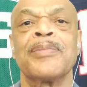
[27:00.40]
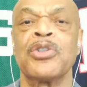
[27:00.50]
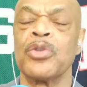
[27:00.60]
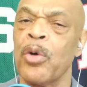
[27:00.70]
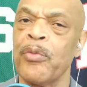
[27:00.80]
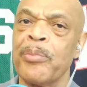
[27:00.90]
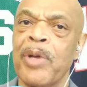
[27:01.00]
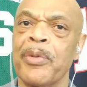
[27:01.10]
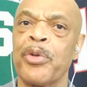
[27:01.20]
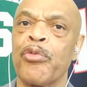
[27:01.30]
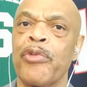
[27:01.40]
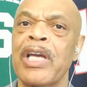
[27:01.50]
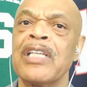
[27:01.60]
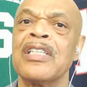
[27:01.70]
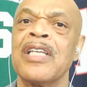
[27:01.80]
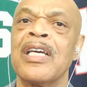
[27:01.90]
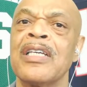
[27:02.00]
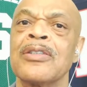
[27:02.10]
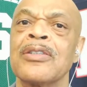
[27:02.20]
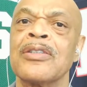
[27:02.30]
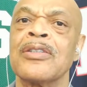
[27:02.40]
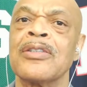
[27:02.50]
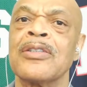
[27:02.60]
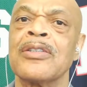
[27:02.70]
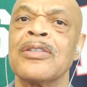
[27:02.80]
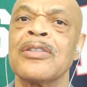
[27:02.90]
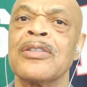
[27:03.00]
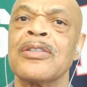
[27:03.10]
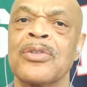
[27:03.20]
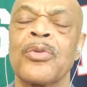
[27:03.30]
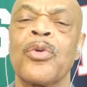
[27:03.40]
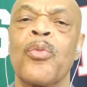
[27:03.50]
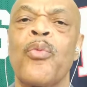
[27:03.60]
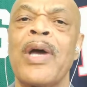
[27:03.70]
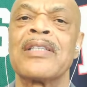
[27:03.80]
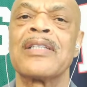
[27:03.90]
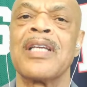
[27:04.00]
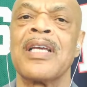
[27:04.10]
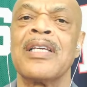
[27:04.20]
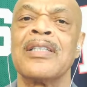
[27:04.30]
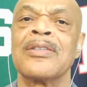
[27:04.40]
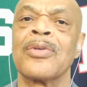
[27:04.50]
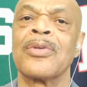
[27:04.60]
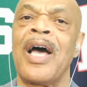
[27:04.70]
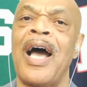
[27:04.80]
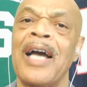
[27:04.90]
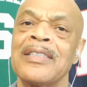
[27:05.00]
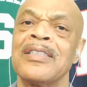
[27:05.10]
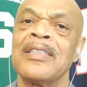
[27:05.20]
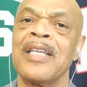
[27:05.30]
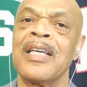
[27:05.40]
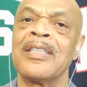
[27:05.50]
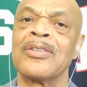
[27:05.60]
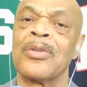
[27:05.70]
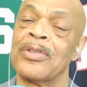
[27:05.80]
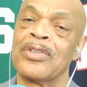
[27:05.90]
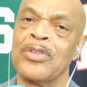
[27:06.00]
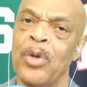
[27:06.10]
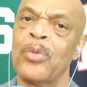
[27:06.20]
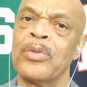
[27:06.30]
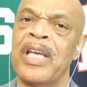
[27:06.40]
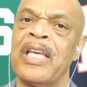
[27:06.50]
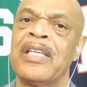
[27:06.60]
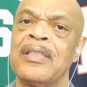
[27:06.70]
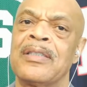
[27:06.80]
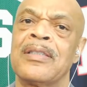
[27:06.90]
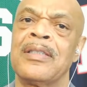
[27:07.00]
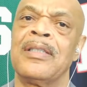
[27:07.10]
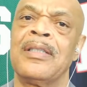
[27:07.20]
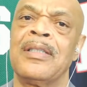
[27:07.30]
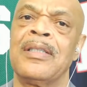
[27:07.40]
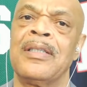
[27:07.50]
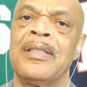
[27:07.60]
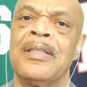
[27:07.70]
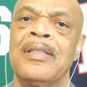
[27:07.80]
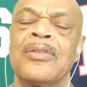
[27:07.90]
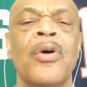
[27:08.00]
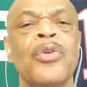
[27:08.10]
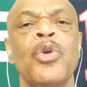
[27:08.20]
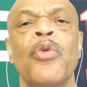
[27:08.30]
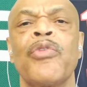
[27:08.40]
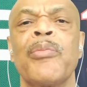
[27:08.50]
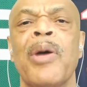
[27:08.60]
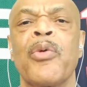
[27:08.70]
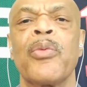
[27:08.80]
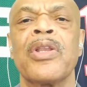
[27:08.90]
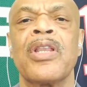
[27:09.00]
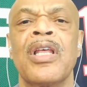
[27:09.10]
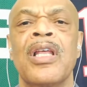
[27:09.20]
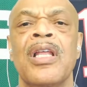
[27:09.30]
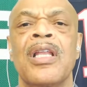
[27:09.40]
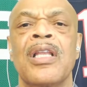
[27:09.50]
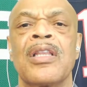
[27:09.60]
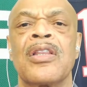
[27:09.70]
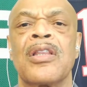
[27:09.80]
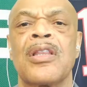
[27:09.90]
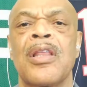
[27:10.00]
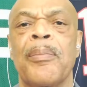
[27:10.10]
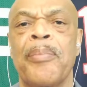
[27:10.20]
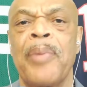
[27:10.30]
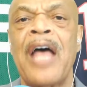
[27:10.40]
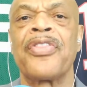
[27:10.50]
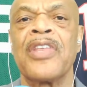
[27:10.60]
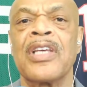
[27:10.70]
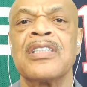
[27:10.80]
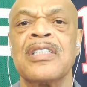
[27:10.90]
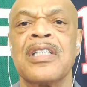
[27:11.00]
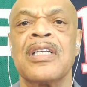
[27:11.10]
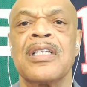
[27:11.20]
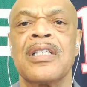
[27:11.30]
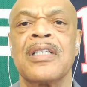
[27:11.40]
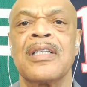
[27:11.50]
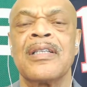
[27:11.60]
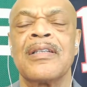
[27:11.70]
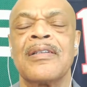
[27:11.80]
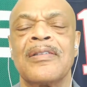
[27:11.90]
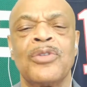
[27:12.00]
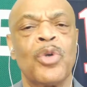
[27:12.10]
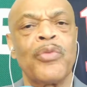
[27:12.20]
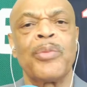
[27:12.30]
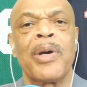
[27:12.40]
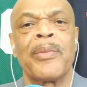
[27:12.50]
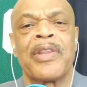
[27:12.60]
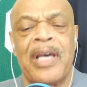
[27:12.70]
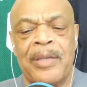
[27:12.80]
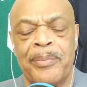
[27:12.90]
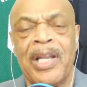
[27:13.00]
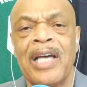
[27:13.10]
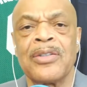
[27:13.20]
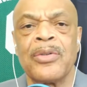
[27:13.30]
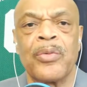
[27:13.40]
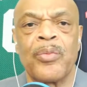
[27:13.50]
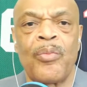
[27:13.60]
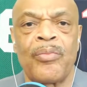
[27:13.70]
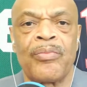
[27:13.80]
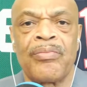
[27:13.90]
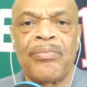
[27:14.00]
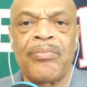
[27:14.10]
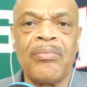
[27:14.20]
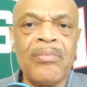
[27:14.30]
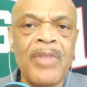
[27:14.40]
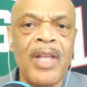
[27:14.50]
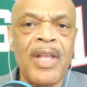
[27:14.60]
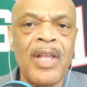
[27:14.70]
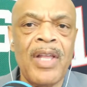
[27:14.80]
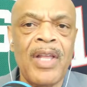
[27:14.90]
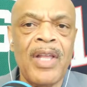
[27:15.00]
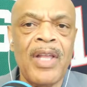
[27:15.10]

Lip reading: but you don't remember the rainy days or the cold days or the wet days or the icy days or the snow days. No, you don't remember when the bad things he did. You don't remember that, but I do. So